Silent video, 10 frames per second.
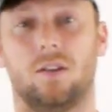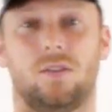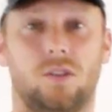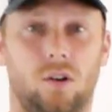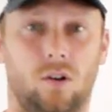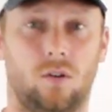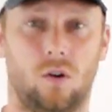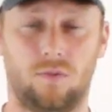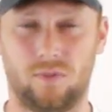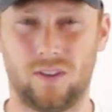So
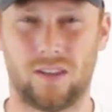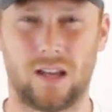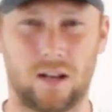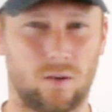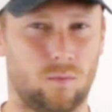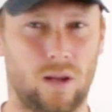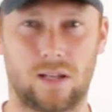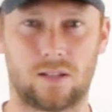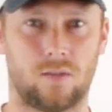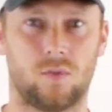hopefully that
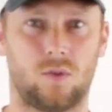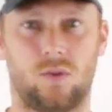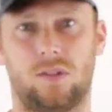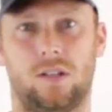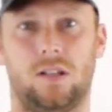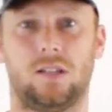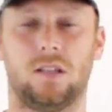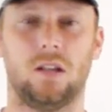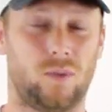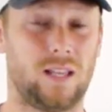makes some sort of sense,
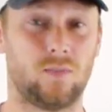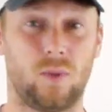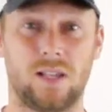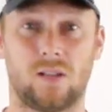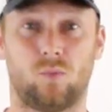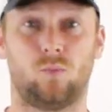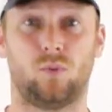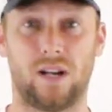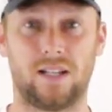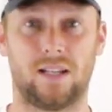but that's basic
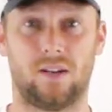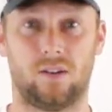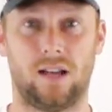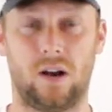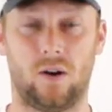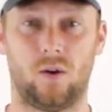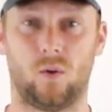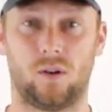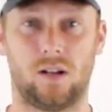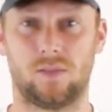breakdown on how I
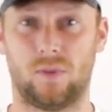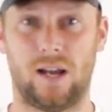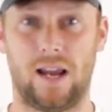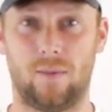organize my